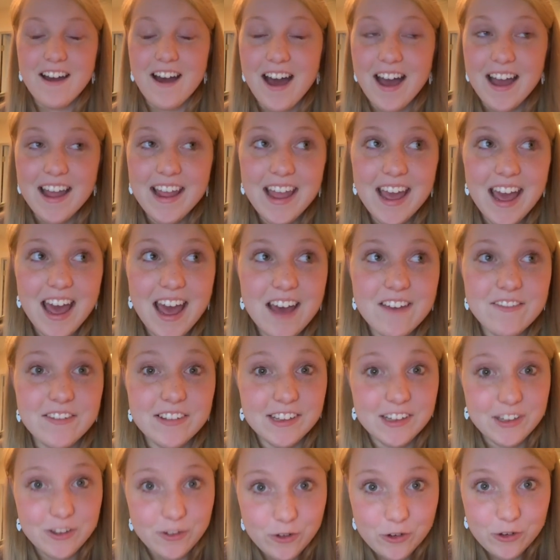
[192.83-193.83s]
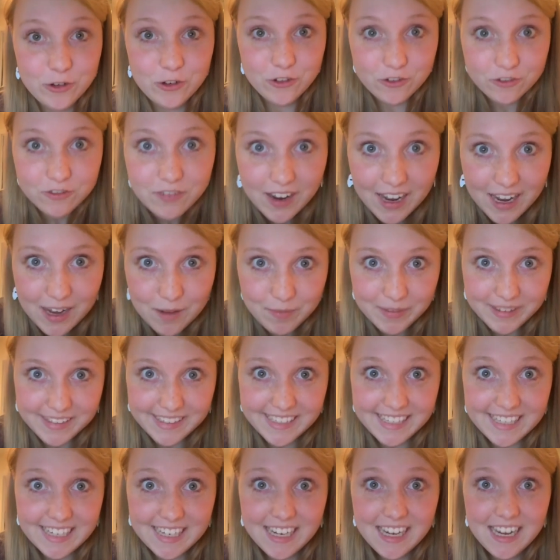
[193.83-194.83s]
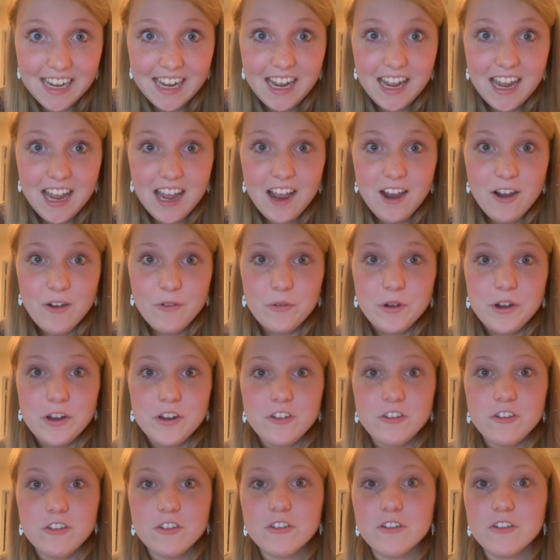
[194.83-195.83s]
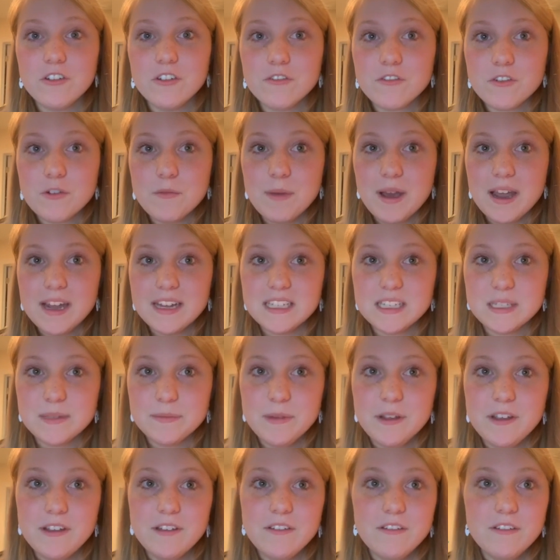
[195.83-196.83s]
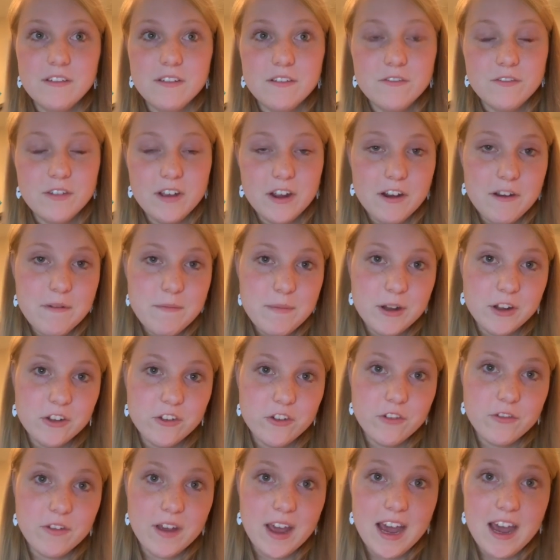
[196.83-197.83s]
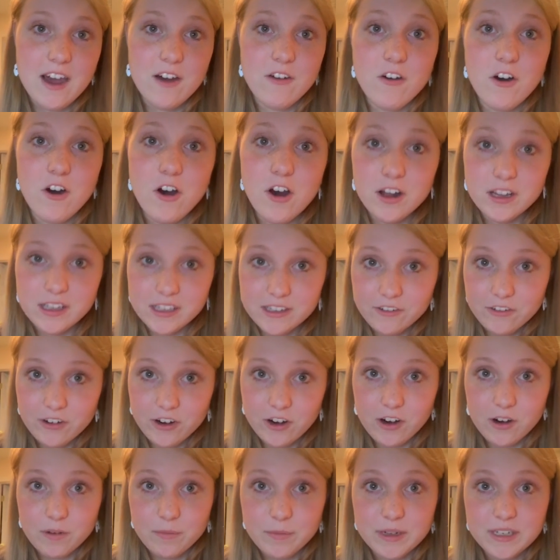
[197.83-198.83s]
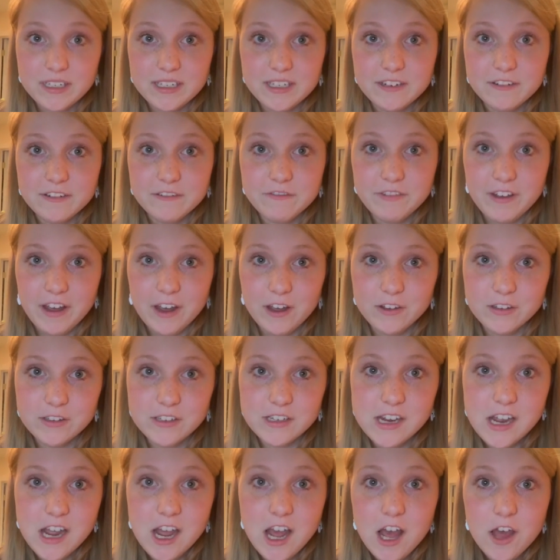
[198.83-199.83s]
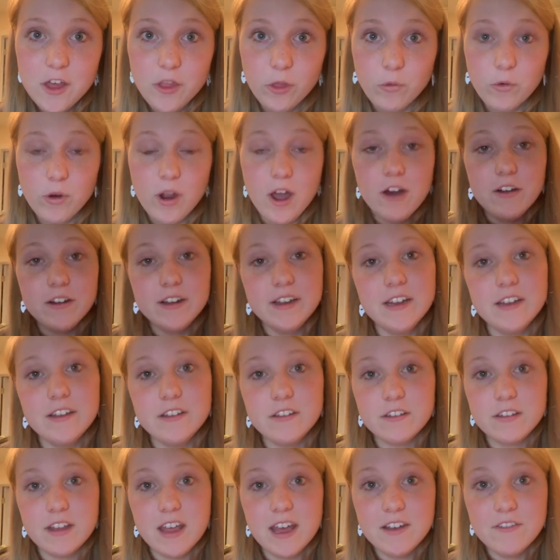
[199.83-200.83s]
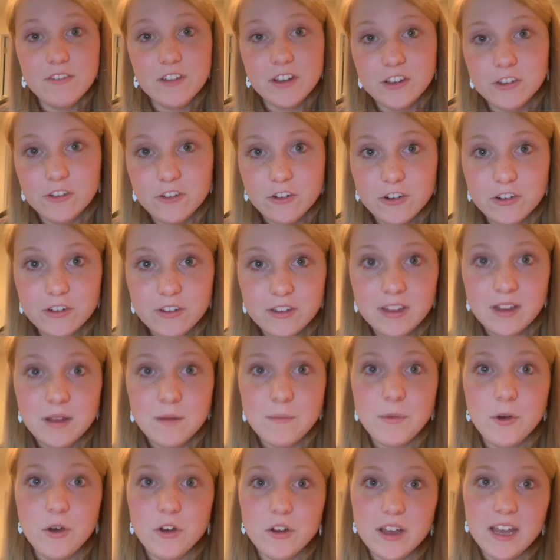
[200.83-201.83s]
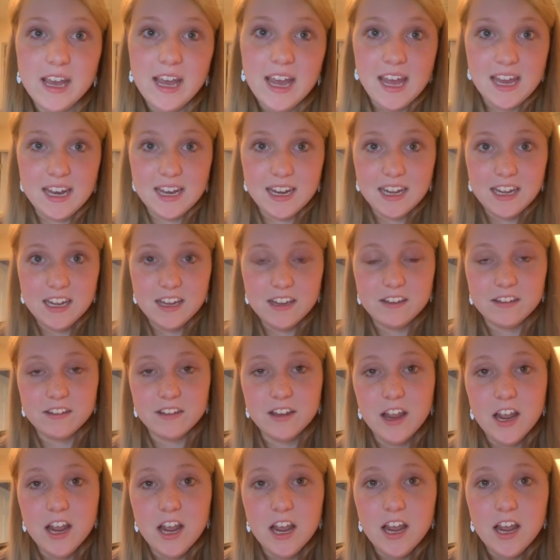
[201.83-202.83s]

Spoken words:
I have a huge family, which reminds me very much of how Oliver must have felt throughout his adventures in the book and his